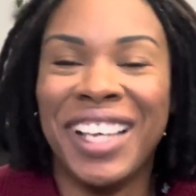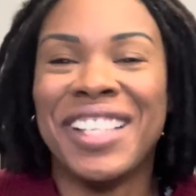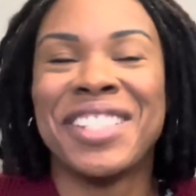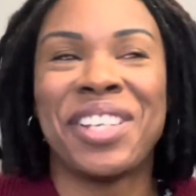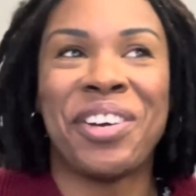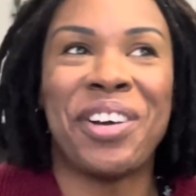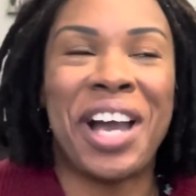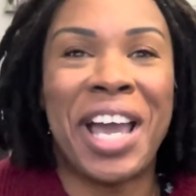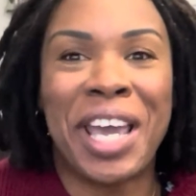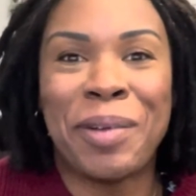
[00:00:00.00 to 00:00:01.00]
So
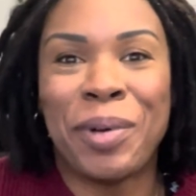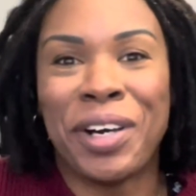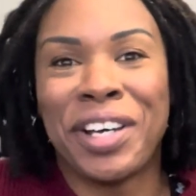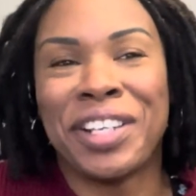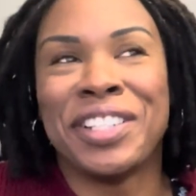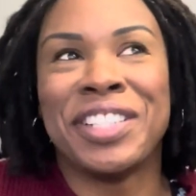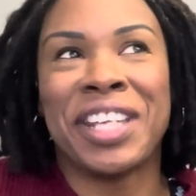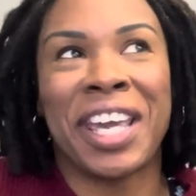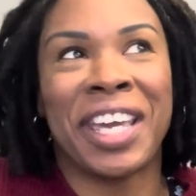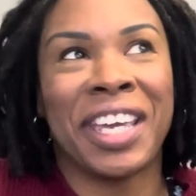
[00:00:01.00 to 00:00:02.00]
I am on
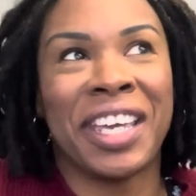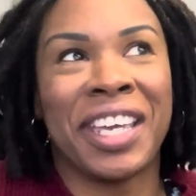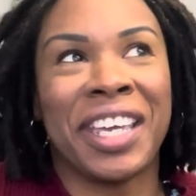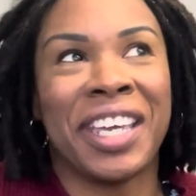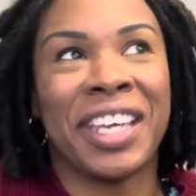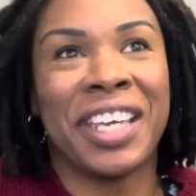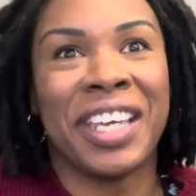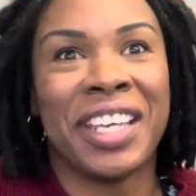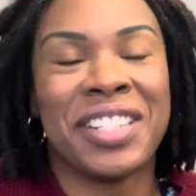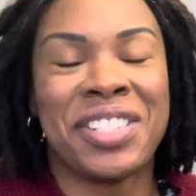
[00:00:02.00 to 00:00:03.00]
day
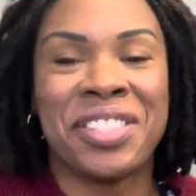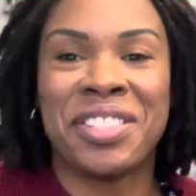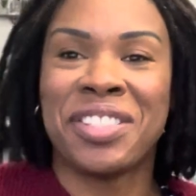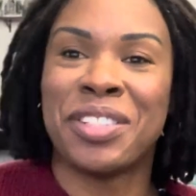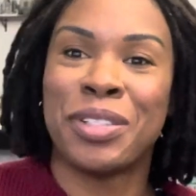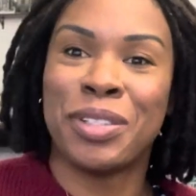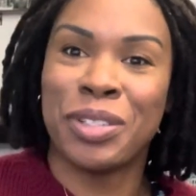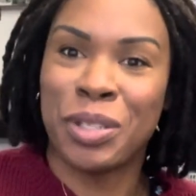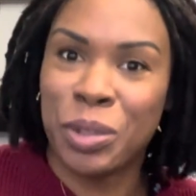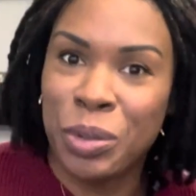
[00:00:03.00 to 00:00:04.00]

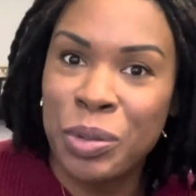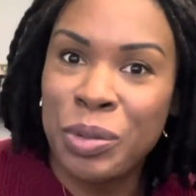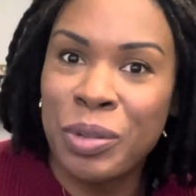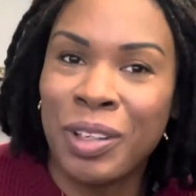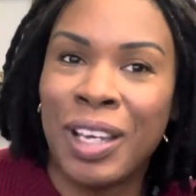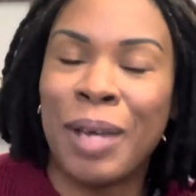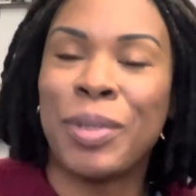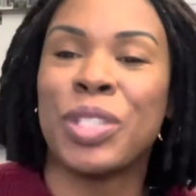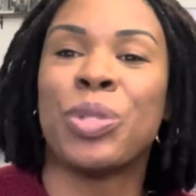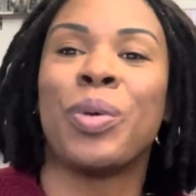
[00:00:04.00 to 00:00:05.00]
2,
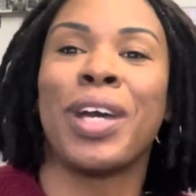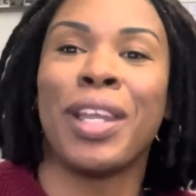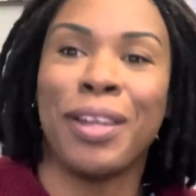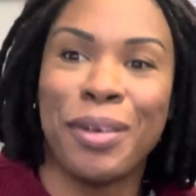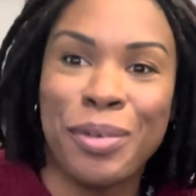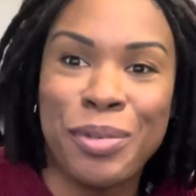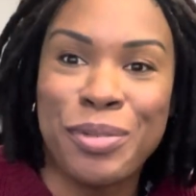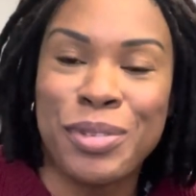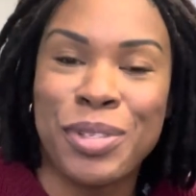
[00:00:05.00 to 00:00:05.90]
coming to a close.